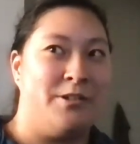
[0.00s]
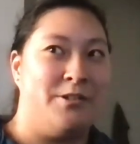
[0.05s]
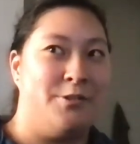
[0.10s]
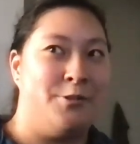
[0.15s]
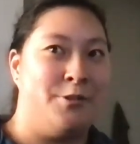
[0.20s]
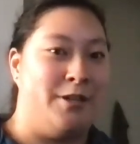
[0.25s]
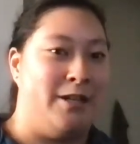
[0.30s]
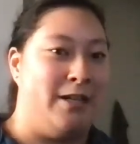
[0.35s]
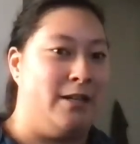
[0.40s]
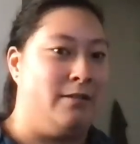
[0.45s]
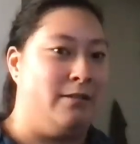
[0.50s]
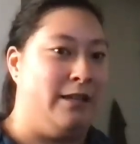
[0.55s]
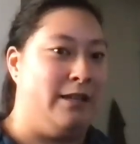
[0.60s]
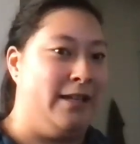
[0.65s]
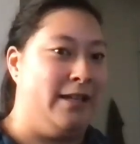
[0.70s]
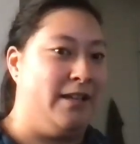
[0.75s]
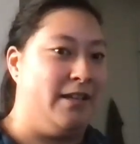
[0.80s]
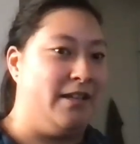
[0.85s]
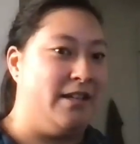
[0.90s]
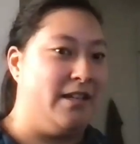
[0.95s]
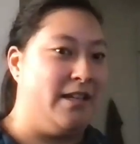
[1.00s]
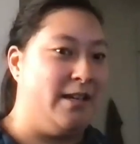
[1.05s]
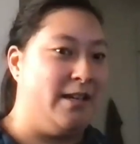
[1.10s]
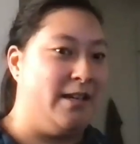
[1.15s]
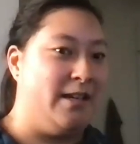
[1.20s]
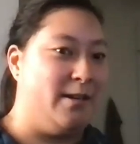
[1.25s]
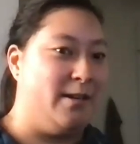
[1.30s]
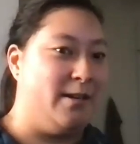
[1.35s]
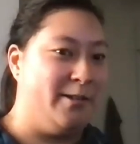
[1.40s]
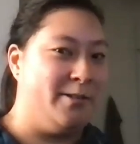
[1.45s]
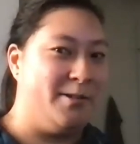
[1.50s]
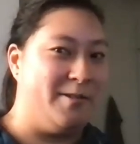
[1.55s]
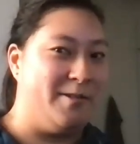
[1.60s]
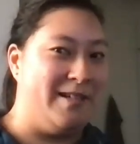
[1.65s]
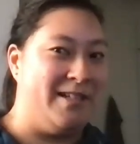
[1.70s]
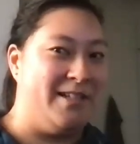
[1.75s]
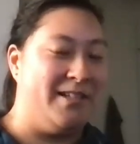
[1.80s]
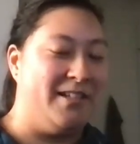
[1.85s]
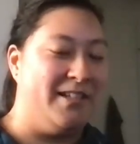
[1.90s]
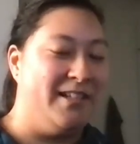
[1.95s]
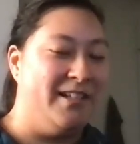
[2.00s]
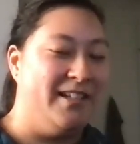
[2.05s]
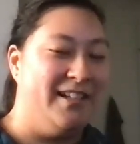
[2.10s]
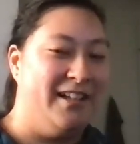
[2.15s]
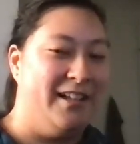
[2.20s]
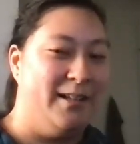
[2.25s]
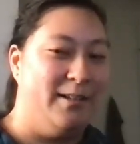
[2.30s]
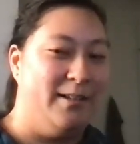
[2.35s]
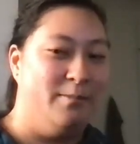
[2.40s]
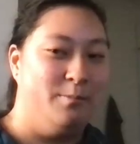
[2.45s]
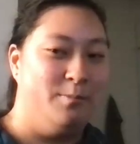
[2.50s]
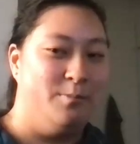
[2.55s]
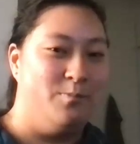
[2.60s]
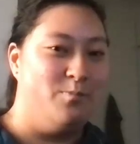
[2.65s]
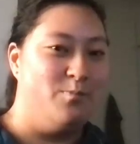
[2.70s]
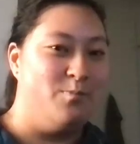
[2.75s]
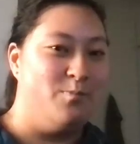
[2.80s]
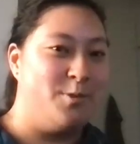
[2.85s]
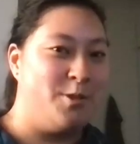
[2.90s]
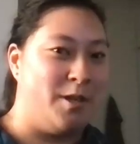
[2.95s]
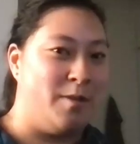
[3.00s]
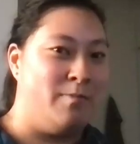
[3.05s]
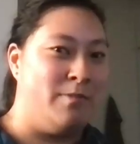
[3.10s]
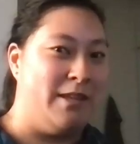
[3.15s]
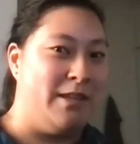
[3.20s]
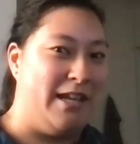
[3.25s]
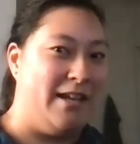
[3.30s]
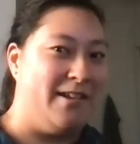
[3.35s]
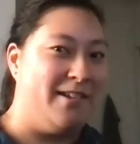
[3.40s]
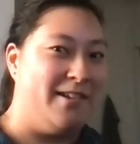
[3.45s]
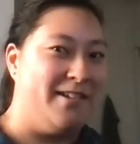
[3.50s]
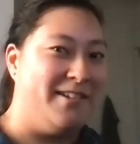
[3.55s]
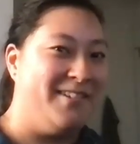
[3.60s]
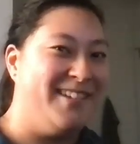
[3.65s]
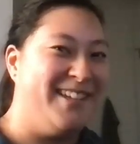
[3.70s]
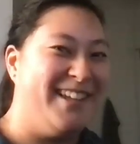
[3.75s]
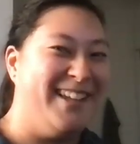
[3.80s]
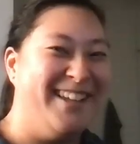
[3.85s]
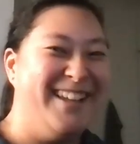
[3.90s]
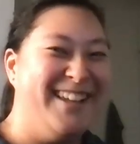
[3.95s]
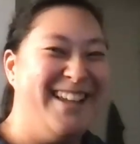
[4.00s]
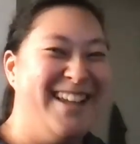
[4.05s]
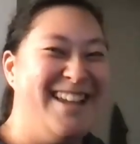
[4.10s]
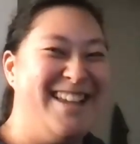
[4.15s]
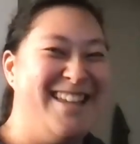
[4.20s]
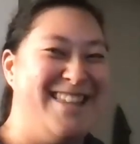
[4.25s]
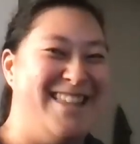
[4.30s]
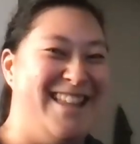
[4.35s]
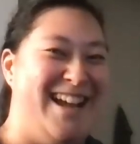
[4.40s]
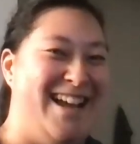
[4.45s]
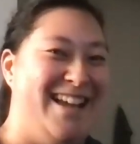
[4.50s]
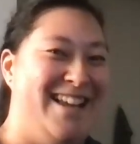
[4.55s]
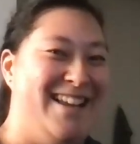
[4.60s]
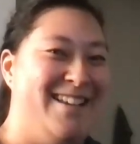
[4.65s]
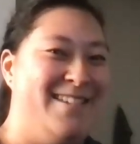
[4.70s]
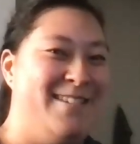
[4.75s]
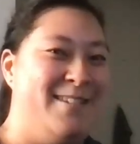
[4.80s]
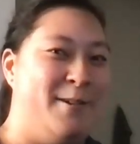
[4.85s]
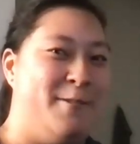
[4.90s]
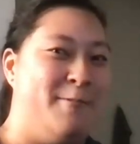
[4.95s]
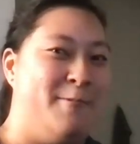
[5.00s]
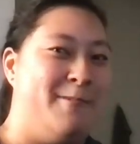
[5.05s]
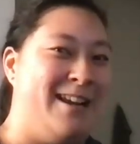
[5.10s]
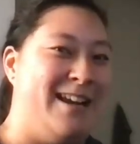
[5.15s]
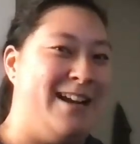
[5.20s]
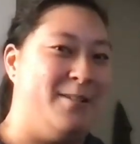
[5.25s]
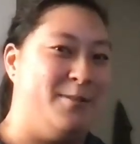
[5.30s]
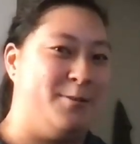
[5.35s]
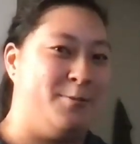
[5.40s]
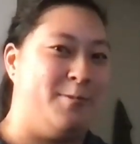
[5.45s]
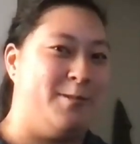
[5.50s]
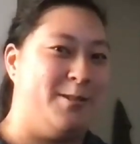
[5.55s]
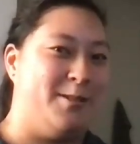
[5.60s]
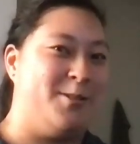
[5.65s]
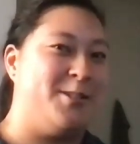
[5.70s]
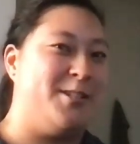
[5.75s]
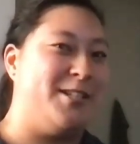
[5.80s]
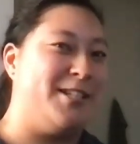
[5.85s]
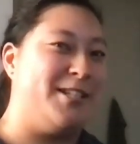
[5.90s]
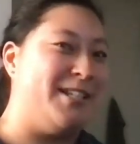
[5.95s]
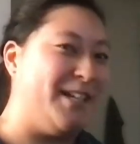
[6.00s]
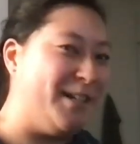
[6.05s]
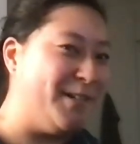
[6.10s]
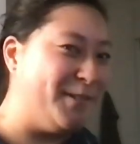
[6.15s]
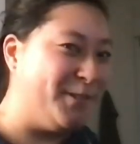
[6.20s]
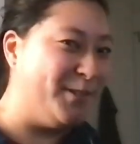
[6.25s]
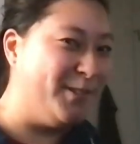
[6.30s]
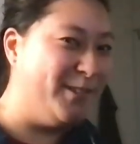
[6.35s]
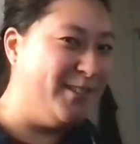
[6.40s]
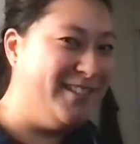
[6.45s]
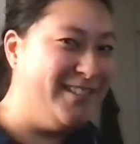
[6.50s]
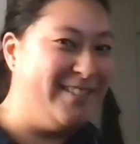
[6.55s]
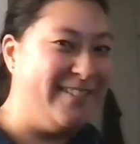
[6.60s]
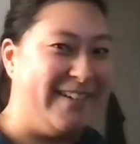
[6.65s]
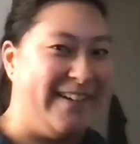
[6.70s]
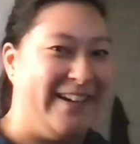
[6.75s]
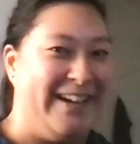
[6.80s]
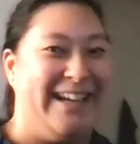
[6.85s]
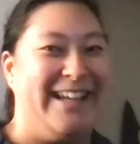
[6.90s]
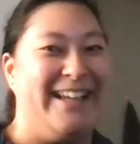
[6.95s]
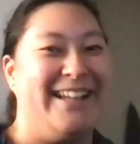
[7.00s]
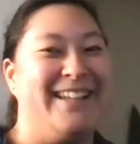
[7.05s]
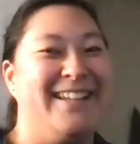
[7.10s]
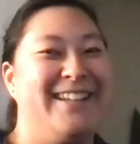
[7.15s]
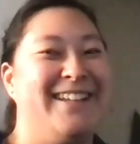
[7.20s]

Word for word: treated like, you know, you're doing um something that no one else wants to do, right?